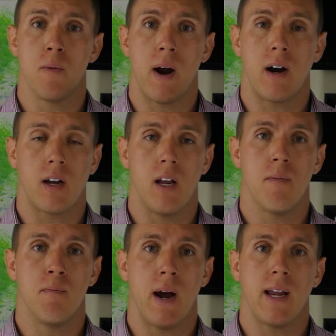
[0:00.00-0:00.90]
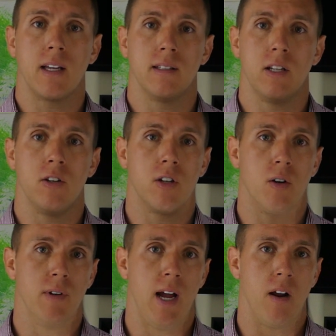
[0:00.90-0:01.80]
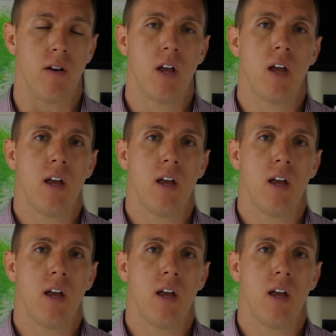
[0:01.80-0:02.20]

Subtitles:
the market might continue to go down.